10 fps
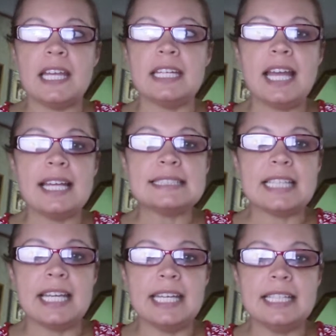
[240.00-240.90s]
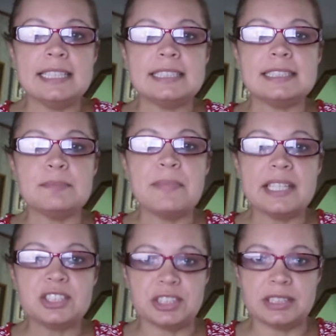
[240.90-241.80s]
It has a
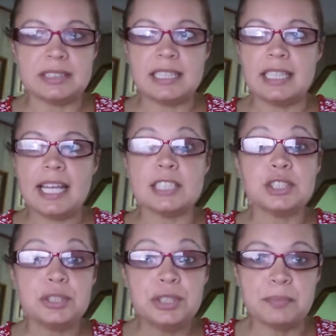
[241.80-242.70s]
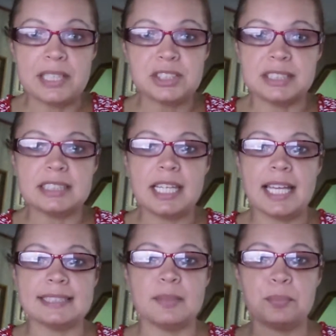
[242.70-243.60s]
dimension. It has two dimensions. It
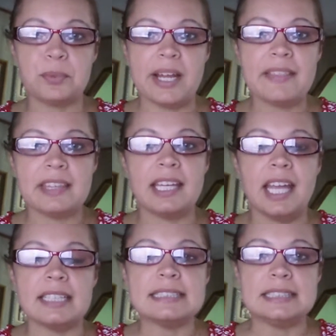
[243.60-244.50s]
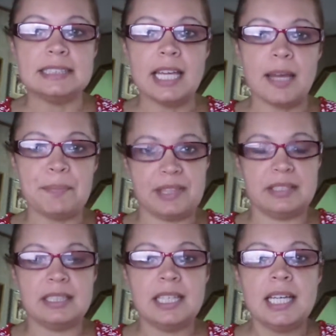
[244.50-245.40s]
has a breadth and a depth.
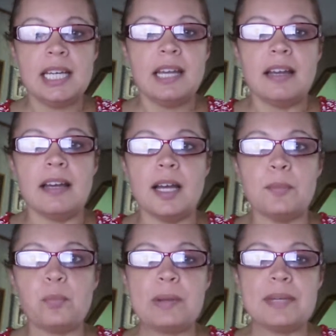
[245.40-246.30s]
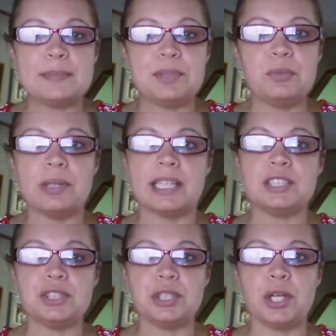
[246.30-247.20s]
We must be willing
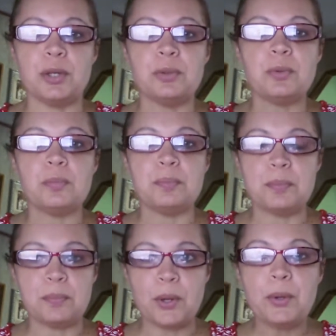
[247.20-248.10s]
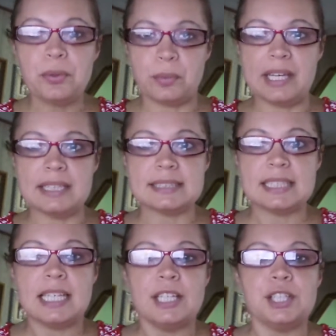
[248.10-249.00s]
to go both ways
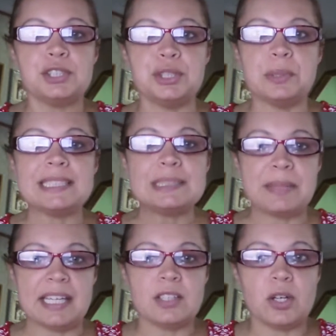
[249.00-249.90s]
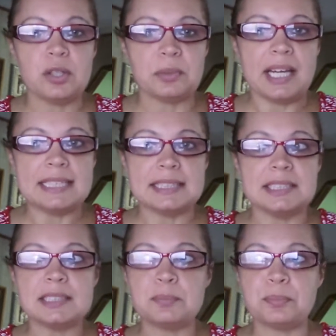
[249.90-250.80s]
to expand our
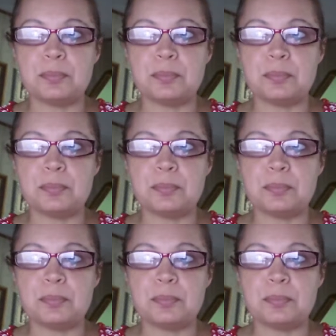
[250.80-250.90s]
horizons